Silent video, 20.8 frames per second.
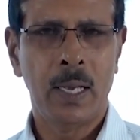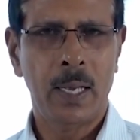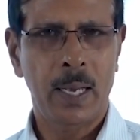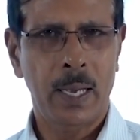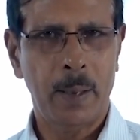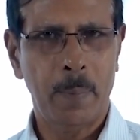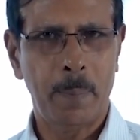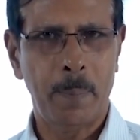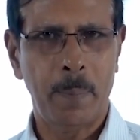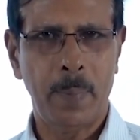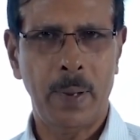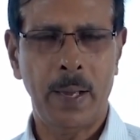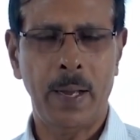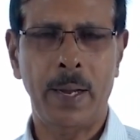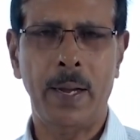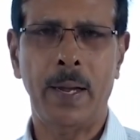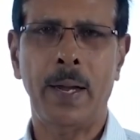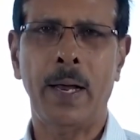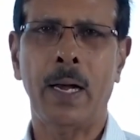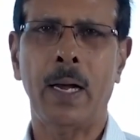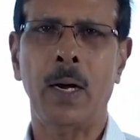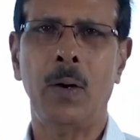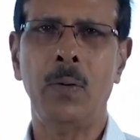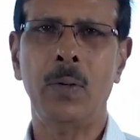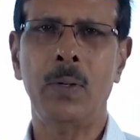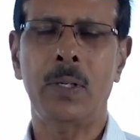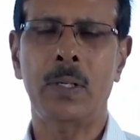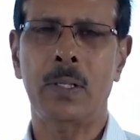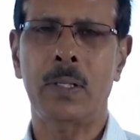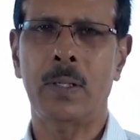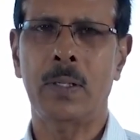An
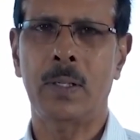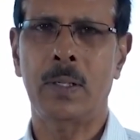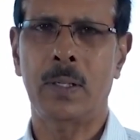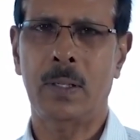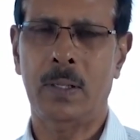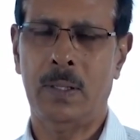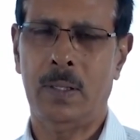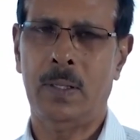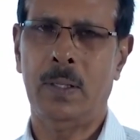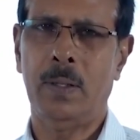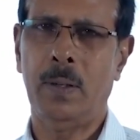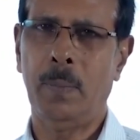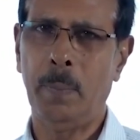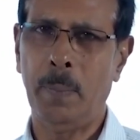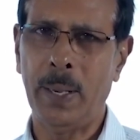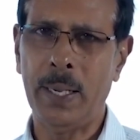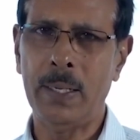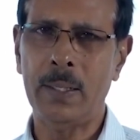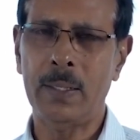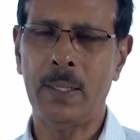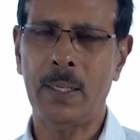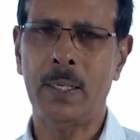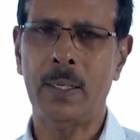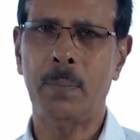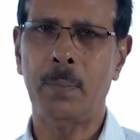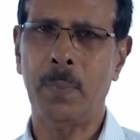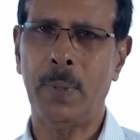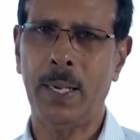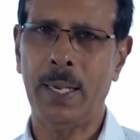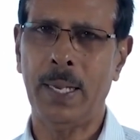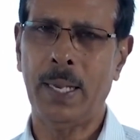account
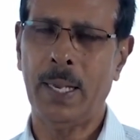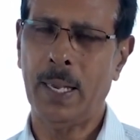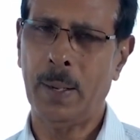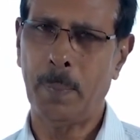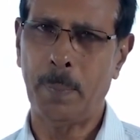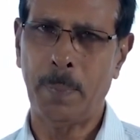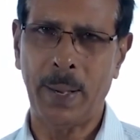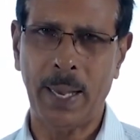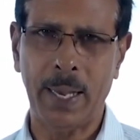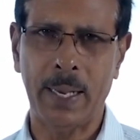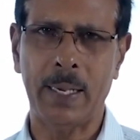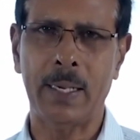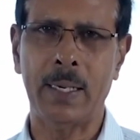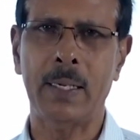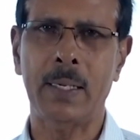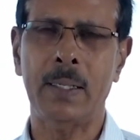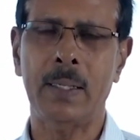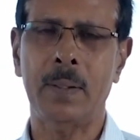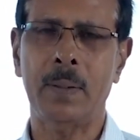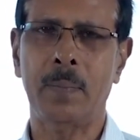maintained by a bank